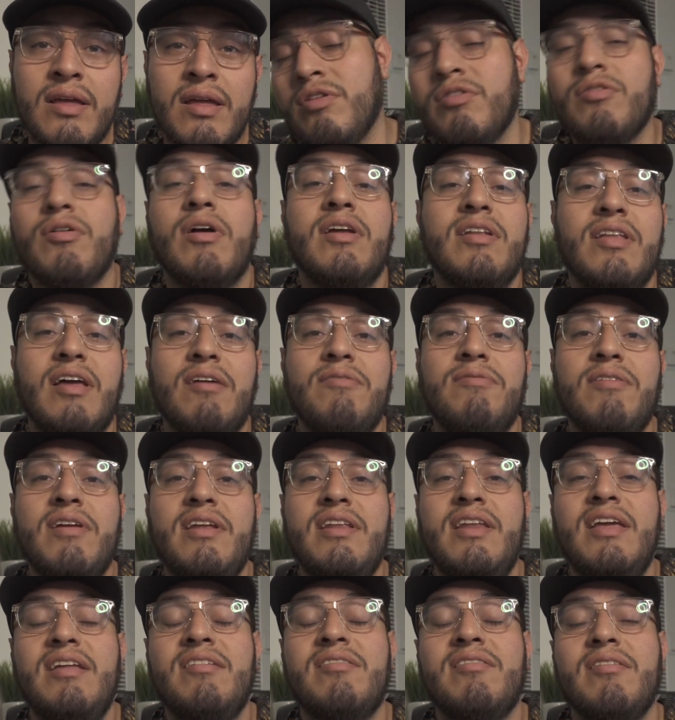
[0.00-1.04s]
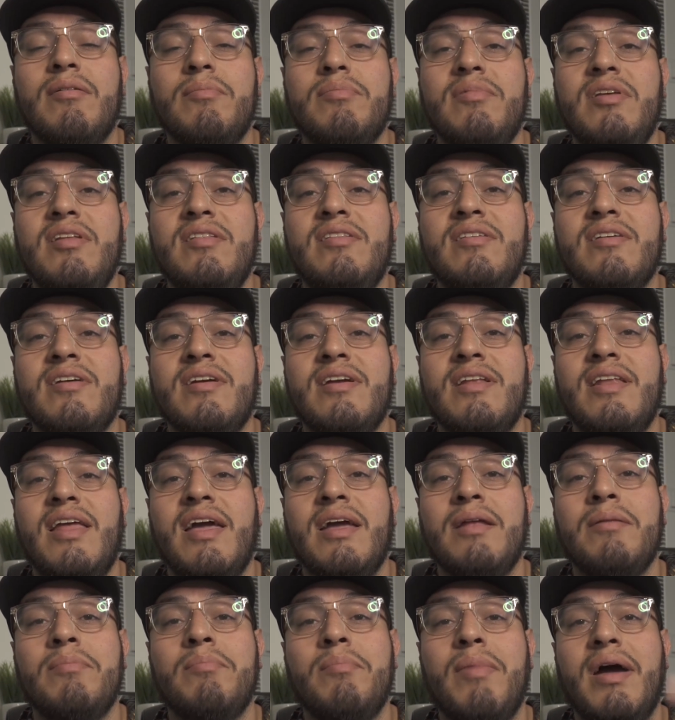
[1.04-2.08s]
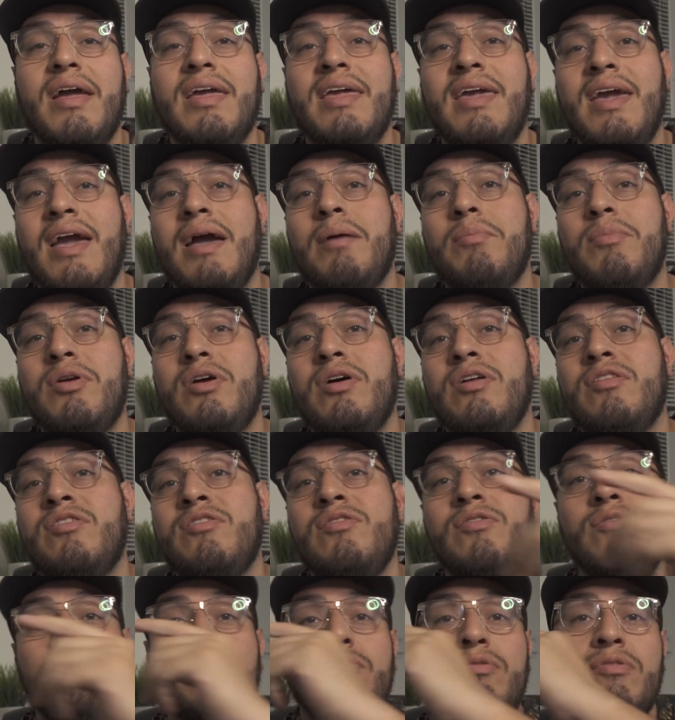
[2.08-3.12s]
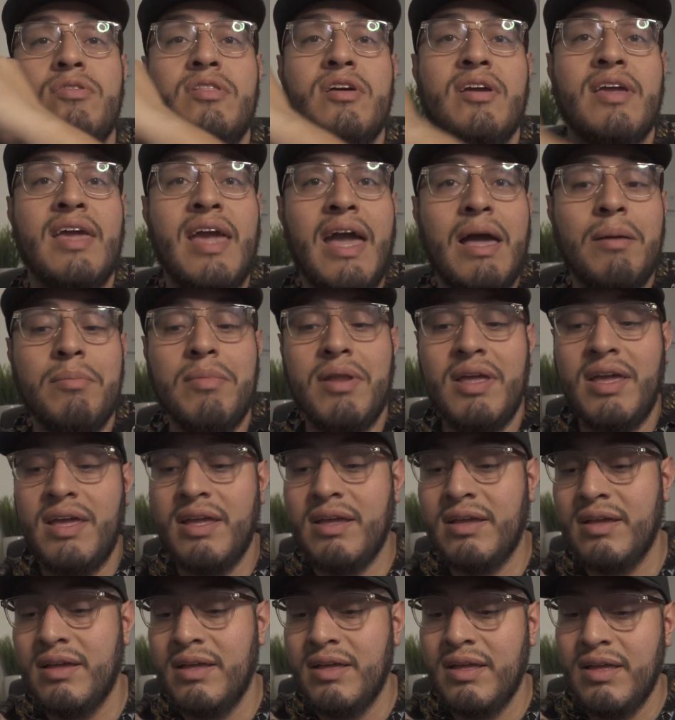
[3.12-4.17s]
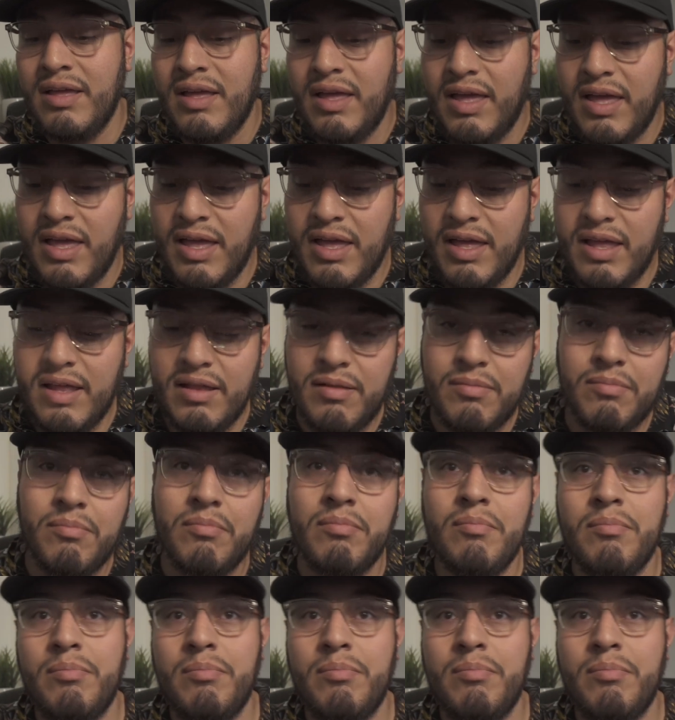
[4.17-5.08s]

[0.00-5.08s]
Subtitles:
So I definitely need something to connect my camera to the Camlink, and